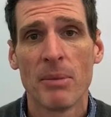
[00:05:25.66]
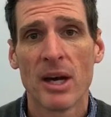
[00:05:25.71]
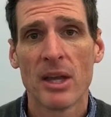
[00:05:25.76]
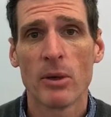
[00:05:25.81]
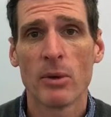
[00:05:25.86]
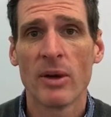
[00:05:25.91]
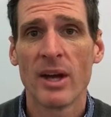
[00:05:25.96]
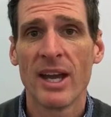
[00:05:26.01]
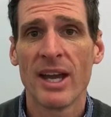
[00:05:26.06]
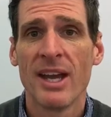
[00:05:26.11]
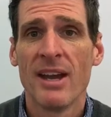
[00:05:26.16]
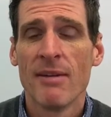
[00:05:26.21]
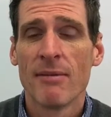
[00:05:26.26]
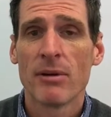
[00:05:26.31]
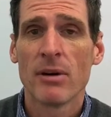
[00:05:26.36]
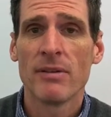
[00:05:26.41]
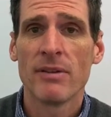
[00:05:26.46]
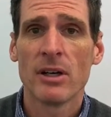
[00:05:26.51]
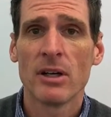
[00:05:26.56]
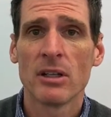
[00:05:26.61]
by the way,
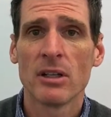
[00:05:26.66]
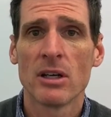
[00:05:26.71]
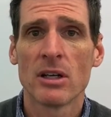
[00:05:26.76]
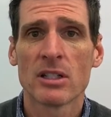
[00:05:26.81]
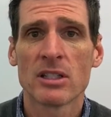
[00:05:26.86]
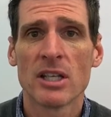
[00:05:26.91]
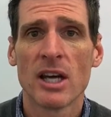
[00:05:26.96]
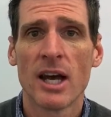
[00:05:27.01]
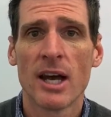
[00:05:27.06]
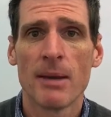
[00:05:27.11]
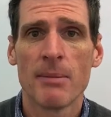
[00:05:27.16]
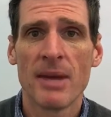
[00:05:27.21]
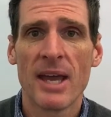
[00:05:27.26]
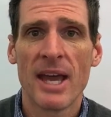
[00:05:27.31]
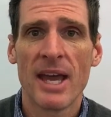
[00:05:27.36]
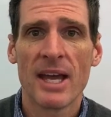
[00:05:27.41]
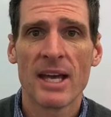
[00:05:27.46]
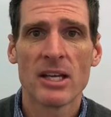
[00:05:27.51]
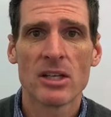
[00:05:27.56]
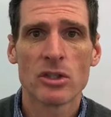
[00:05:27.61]
for a very long time
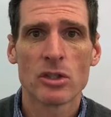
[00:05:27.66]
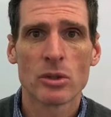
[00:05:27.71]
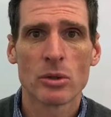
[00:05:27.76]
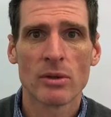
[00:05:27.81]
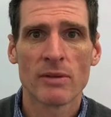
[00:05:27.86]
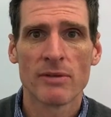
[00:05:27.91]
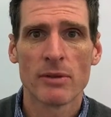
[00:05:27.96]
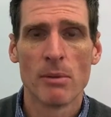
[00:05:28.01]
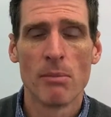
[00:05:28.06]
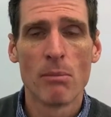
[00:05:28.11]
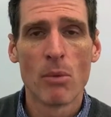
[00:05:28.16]
as sort of the